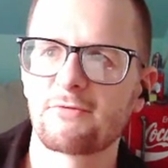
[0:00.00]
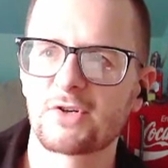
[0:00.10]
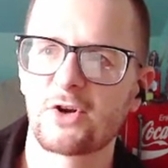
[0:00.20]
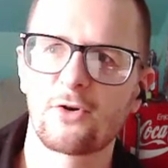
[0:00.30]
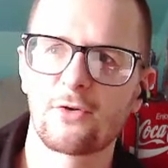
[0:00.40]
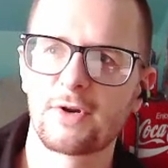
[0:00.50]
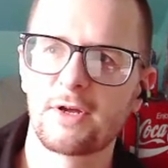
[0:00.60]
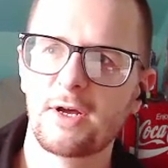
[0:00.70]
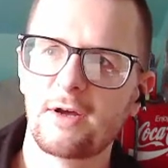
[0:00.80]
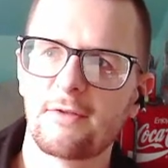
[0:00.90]
returned.
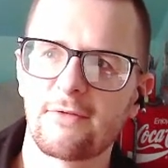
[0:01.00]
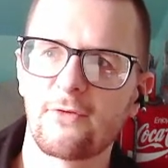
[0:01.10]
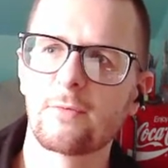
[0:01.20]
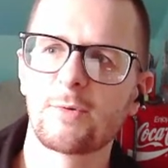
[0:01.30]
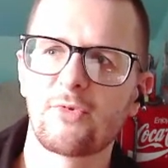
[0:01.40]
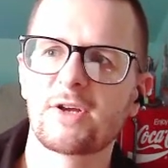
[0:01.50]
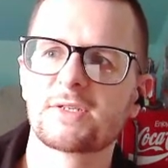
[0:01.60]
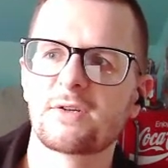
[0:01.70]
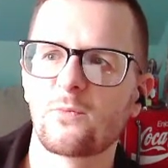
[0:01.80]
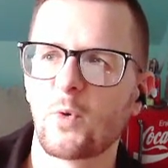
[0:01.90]
The former
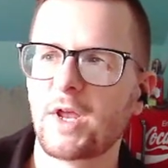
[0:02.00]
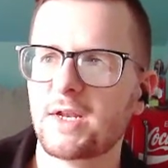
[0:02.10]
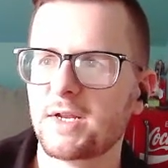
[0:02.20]
president waded